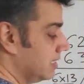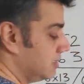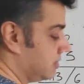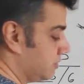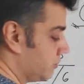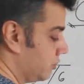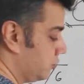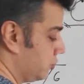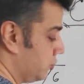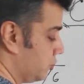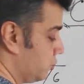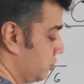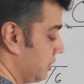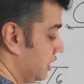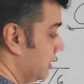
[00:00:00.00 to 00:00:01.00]
is equal to
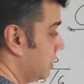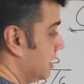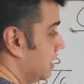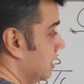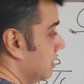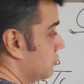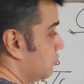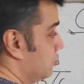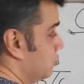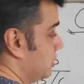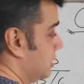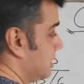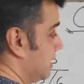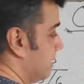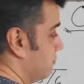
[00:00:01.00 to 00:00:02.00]
2 here. So you
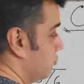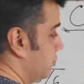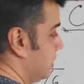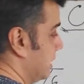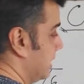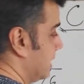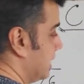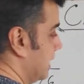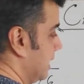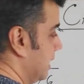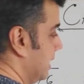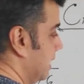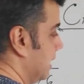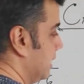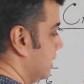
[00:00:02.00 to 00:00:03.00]
just have to take
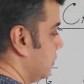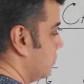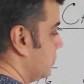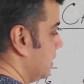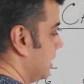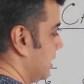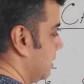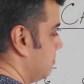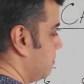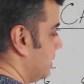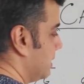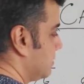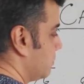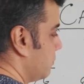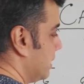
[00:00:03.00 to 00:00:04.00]
a into a
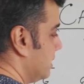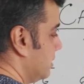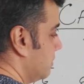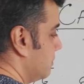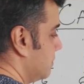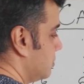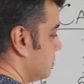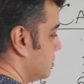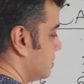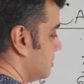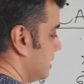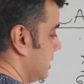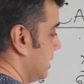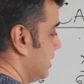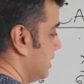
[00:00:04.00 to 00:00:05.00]
plus 1, which
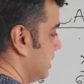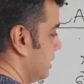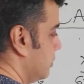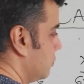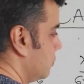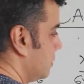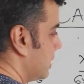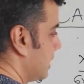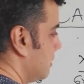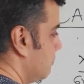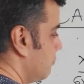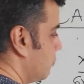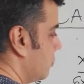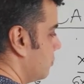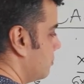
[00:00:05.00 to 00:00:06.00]
is 8 into
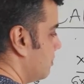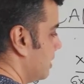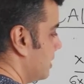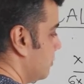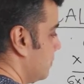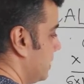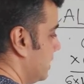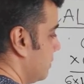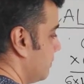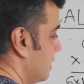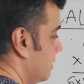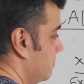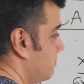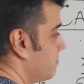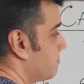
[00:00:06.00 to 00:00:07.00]
9 followed by a
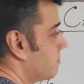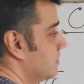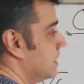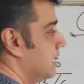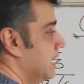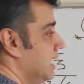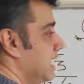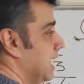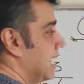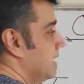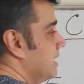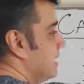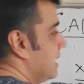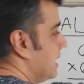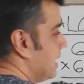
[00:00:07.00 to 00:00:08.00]
21.
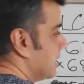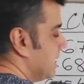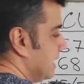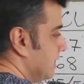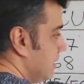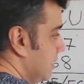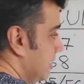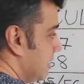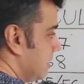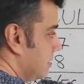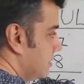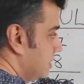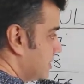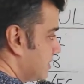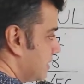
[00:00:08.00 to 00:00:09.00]
And here again
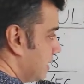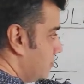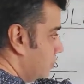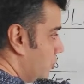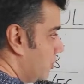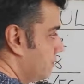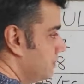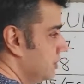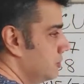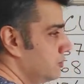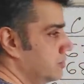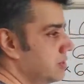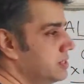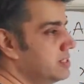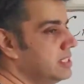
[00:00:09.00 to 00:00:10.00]
the sum of the
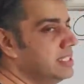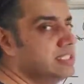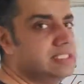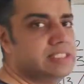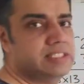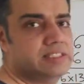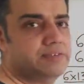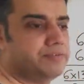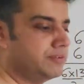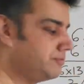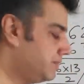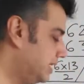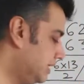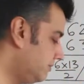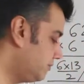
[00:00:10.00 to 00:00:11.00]
units digit is a
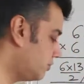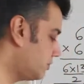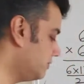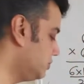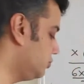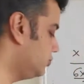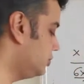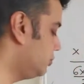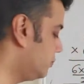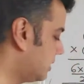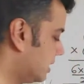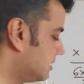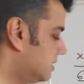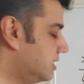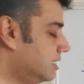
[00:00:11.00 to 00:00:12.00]
15, for which you need to